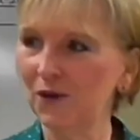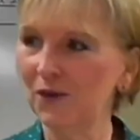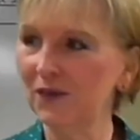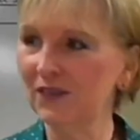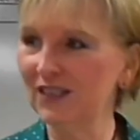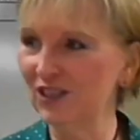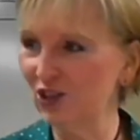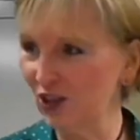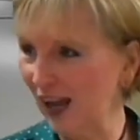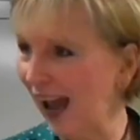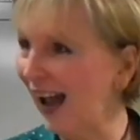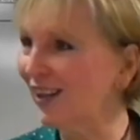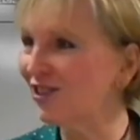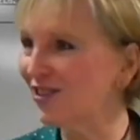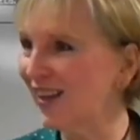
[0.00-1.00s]
Did you
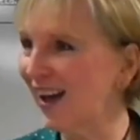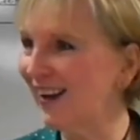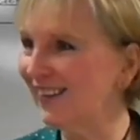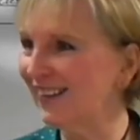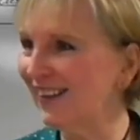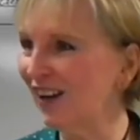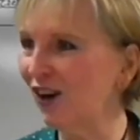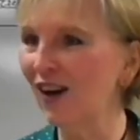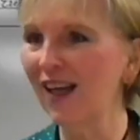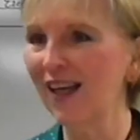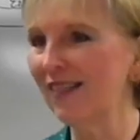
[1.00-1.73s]
catch that in there?